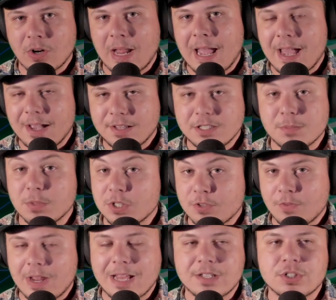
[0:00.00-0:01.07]
acts much
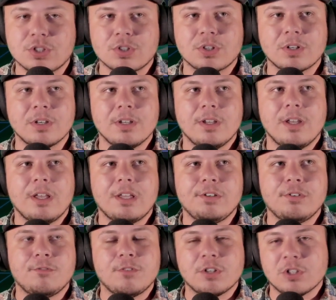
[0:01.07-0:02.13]
faster,
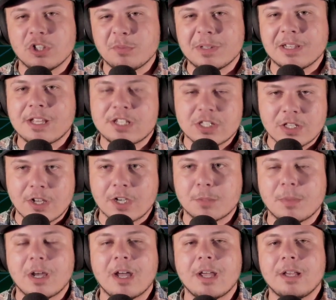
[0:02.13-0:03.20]
you feel a little bit less locked
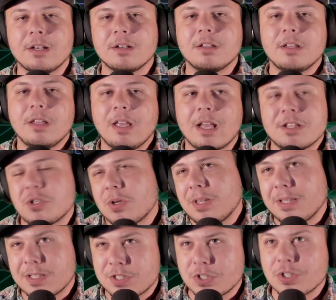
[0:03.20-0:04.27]
behind. And so I
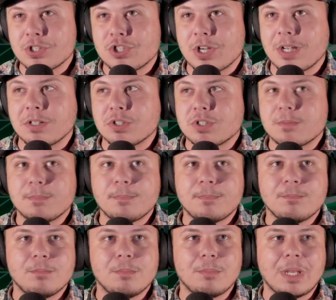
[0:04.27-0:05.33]
think it's a good change.
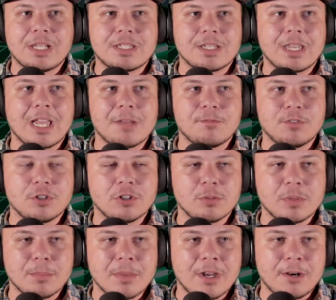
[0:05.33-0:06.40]
Makes the game feel a little
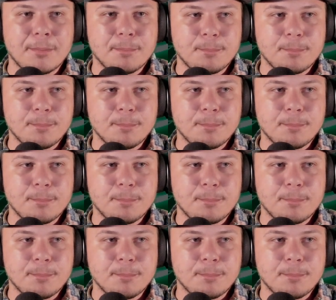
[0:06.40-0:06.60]
bit better.